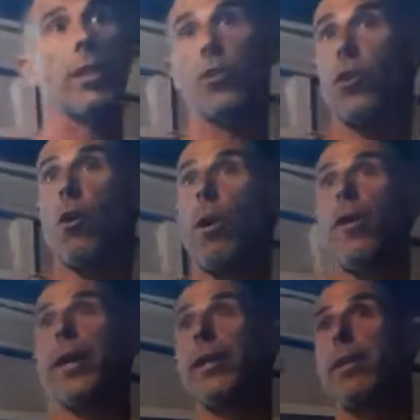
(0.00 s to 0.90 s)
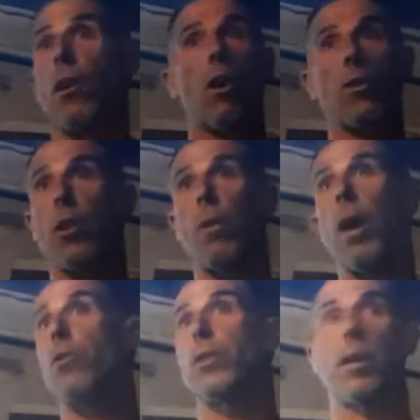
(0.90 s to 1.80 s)
You just need to know where it is and
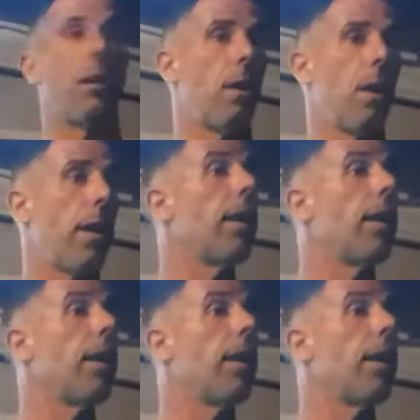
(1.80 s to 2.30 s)
ask around and,